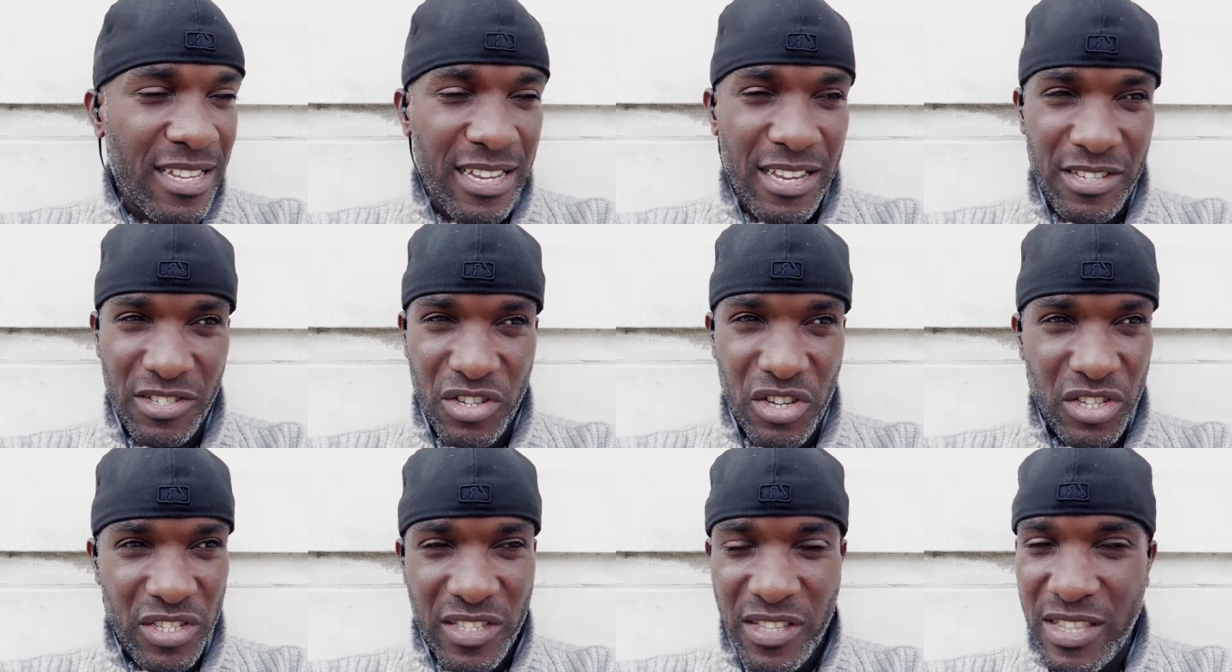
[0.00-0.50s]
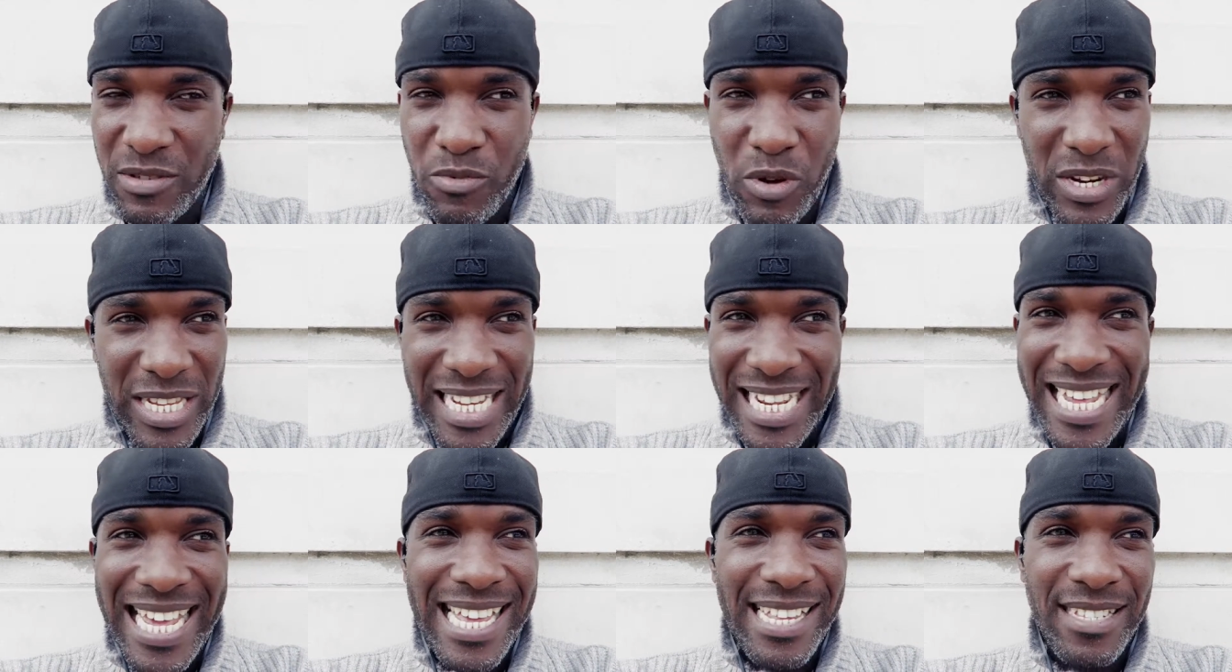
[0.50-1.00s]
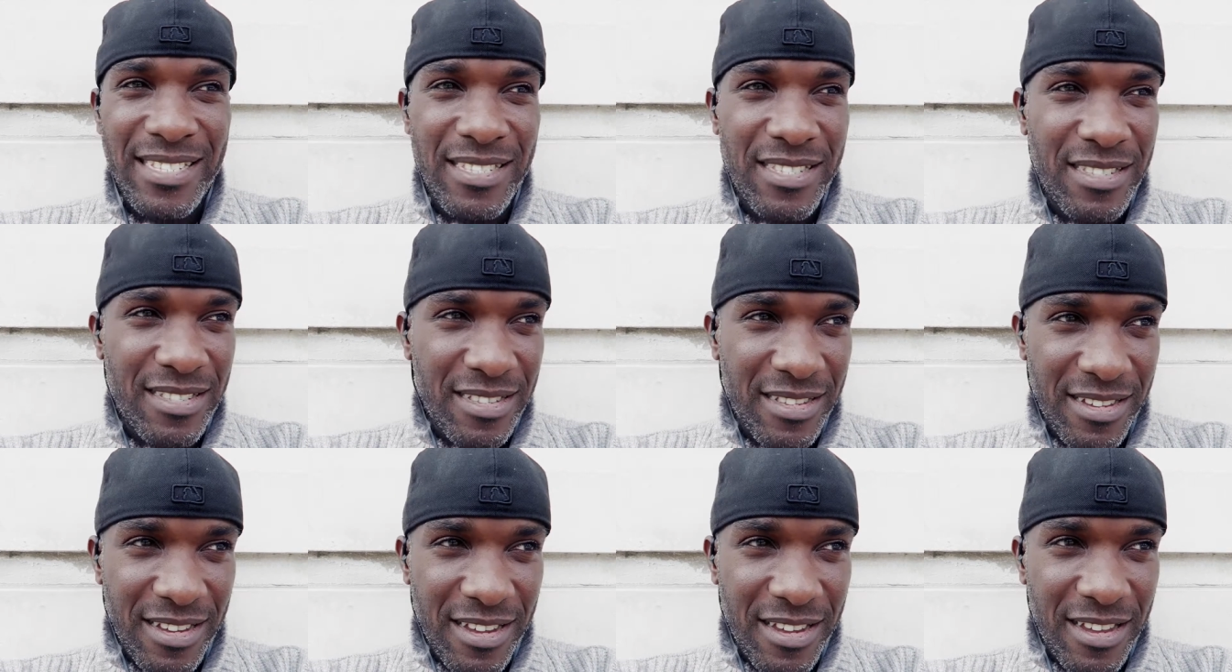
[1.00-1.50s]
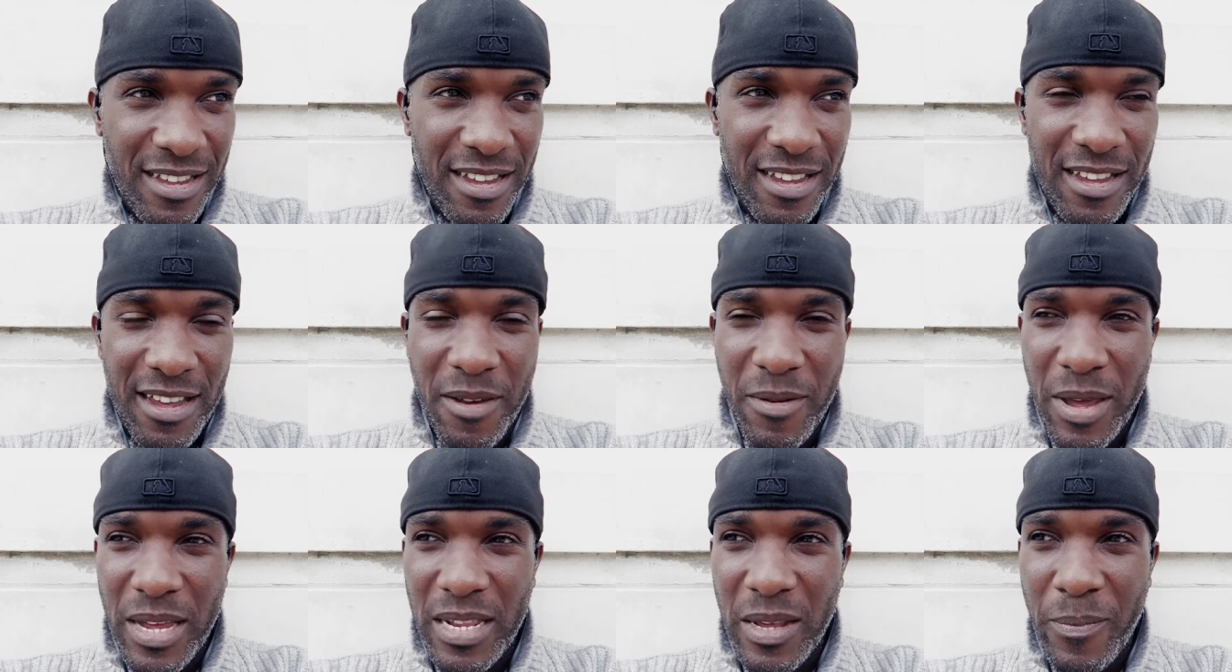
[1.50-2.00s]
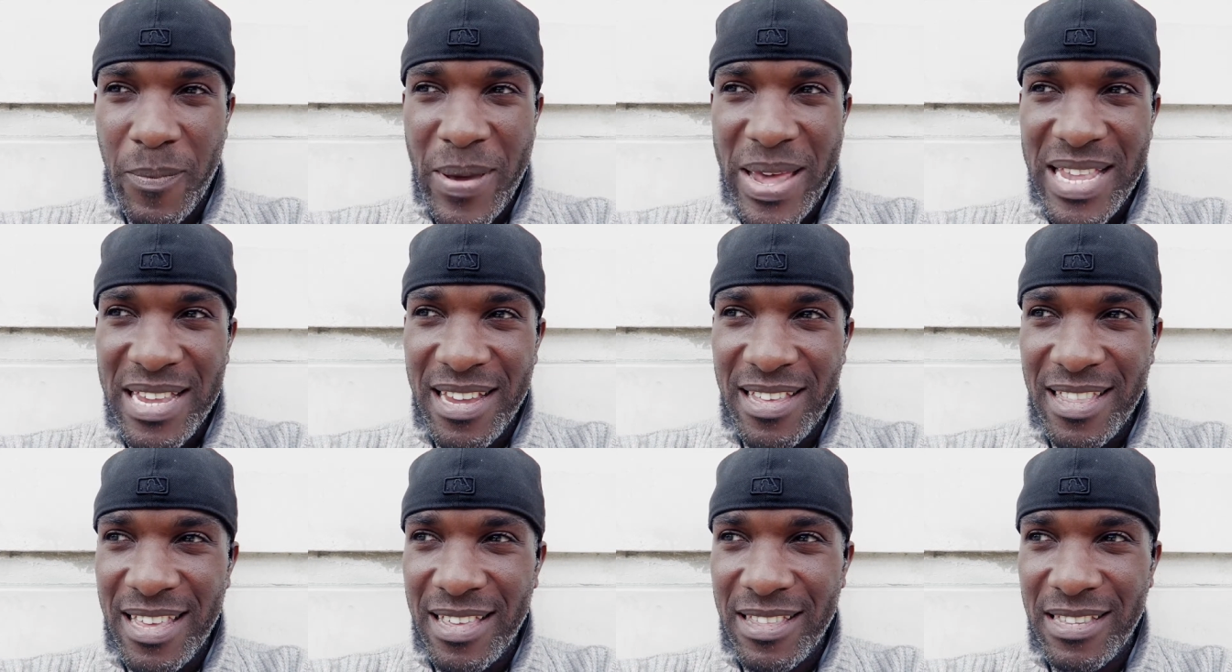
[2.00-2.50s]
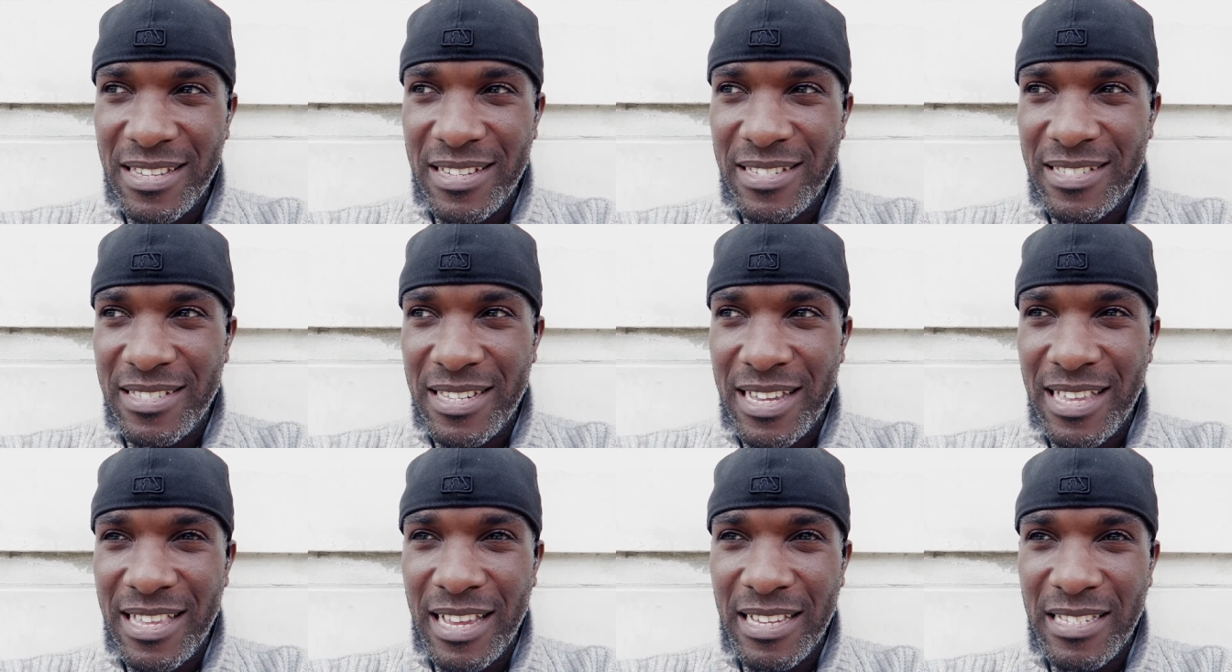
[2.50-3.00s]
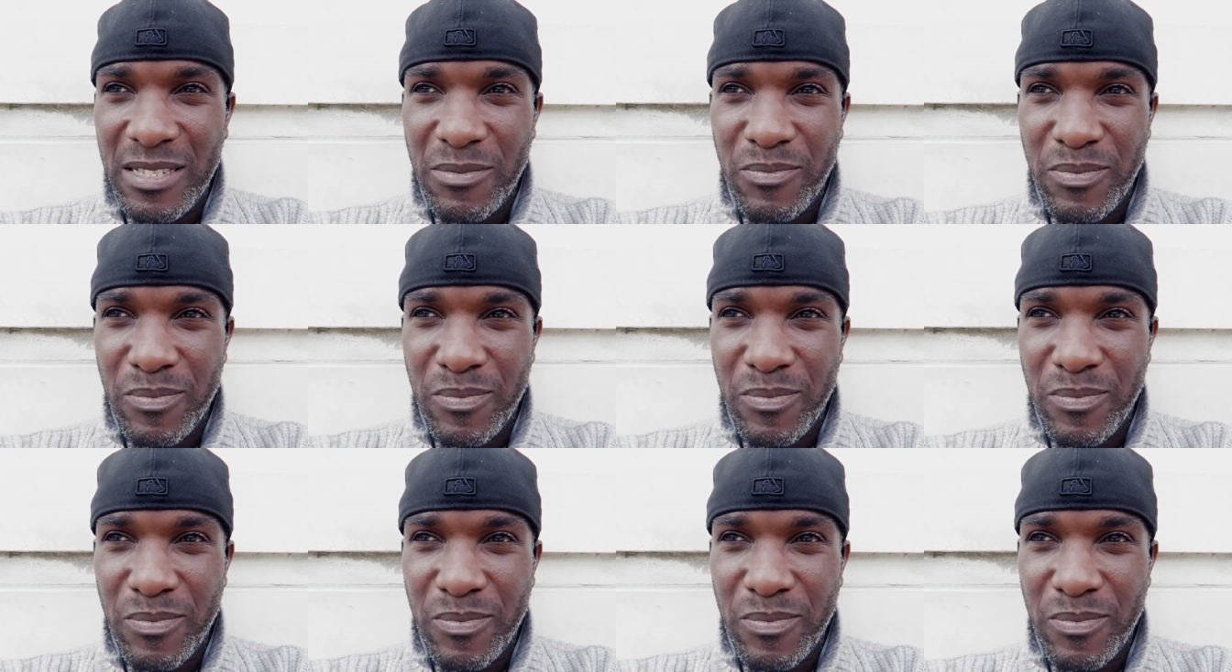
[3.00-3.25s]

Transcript: it's just what it is an opinion that that